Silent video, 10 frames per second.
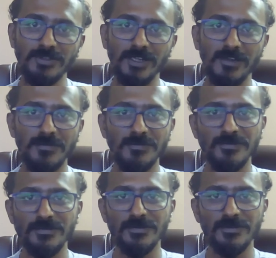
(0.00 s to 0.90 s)
uh,
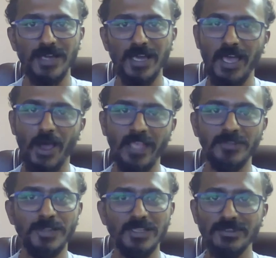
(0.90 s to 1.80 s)

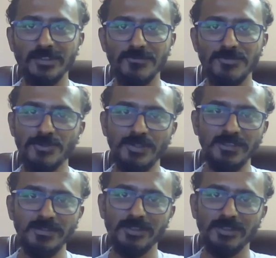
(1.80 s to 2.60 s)
as well as the viewers,